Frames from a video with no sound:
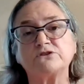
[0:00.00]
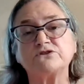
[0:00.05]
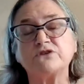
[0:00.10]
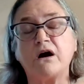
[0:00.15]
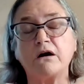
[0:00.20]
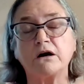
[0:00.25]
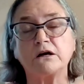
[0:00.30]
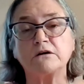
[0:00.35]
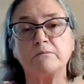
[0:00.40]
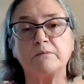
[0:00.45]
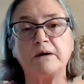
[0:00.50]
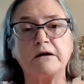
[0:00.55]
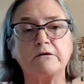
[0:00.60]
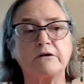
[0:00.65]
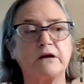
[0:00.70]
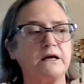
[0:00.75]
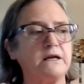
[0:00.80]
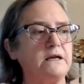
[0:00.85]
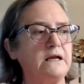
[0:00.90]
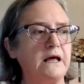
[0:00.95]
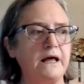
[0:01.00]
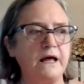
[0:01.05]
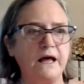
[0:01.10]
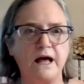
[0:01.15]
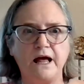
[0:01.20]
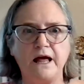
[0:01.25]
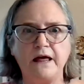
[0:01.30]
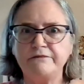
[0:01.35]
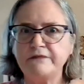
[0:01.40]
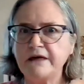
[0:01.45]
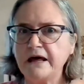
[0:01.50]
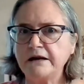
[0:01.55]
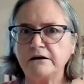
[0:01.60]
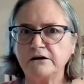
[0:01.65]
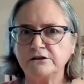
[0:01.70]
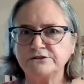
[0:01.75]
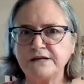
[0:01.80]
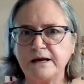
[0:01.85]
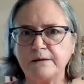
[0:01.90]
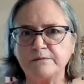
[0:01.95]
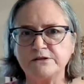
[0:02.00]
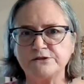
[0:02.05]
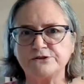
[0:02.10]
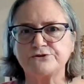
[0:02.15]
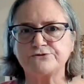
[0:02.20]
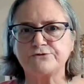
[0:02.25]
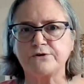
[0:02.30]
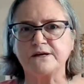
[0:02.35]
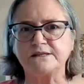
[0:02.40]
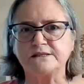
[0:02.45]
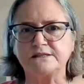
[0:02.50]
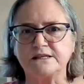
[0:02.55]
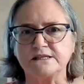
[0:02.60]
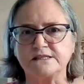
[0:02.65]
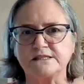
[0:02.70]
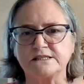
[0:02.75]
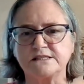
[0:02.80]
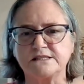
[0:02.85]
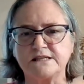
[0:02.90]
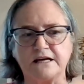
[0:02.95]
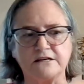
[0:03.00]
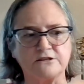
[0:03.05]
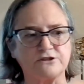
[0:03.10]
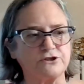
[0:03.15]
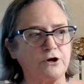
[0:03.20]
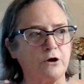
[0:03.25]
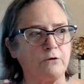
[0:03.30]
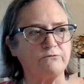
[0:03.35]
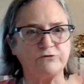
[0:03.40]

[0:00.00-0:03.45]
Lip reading: I'll talk about it, and then I'll demonstrate the stitch.